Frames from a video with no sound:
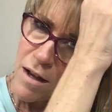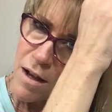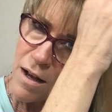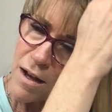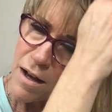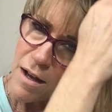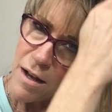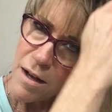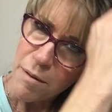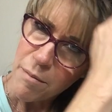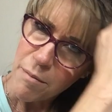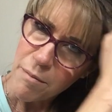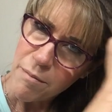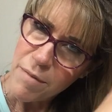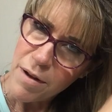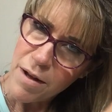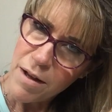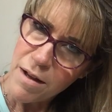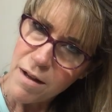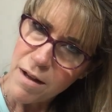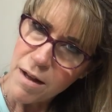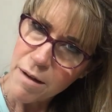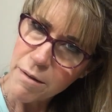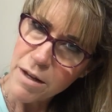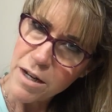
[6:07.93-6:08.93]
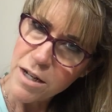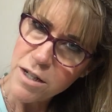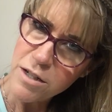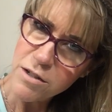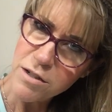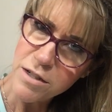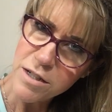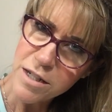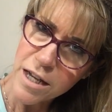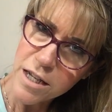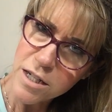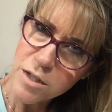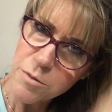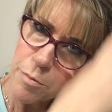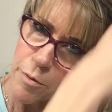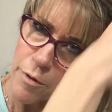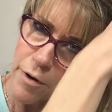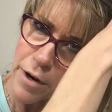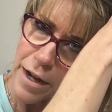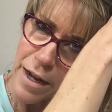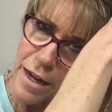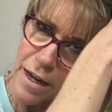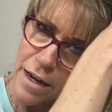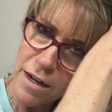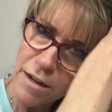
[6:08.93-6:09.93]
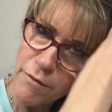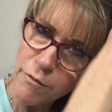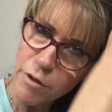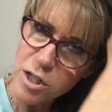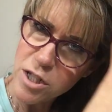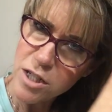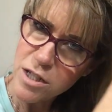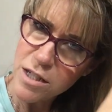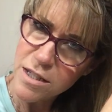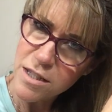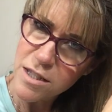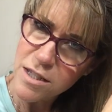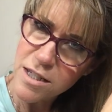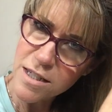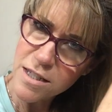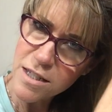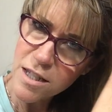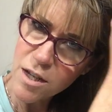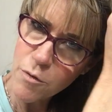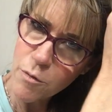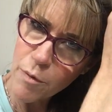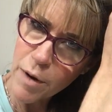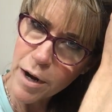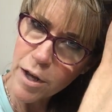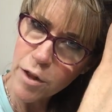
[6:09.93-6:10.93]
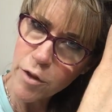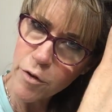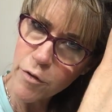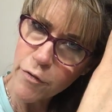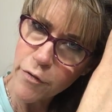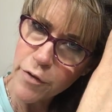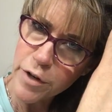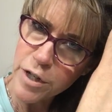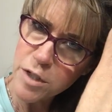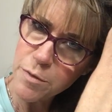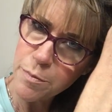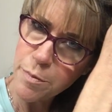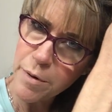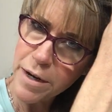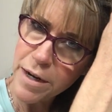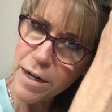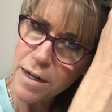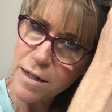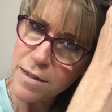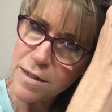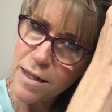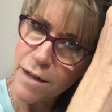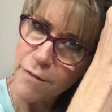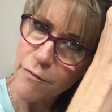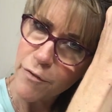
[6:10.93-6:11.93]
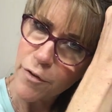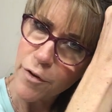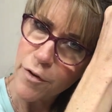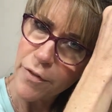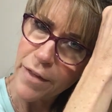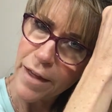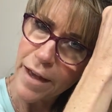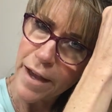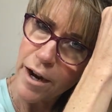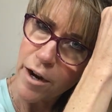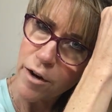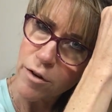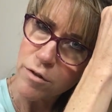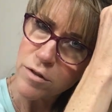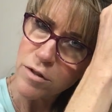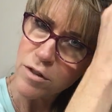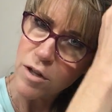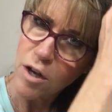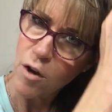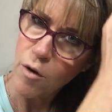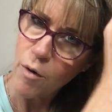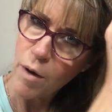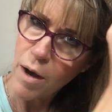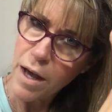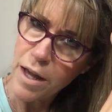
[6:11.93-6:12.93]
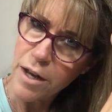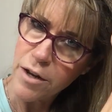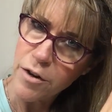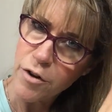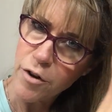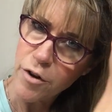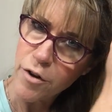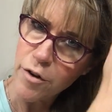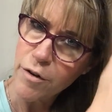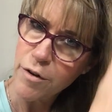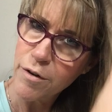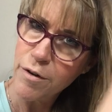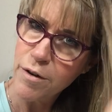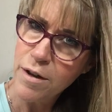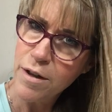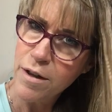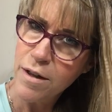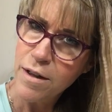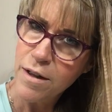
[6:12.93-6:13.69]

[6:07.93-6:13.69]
I'm going to do a Dutch braid, which is just a regular French braid except for the hairs go under.